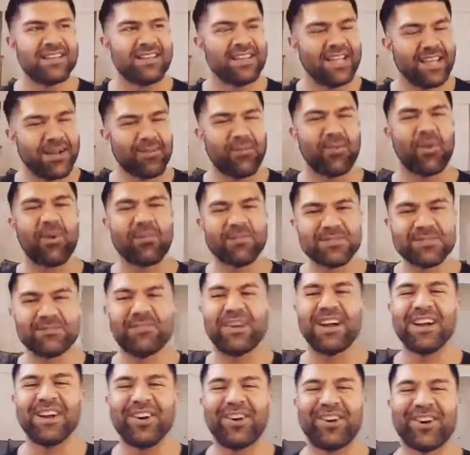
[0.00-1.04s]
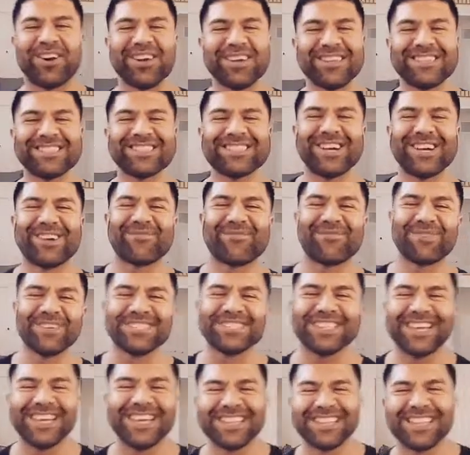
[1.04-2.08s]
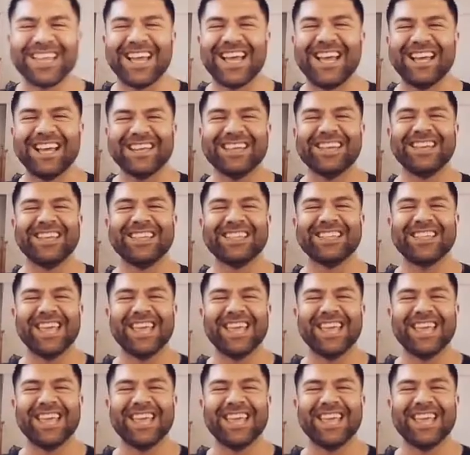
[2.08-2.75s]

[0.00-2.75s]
it warms my heart. So I appreciate that.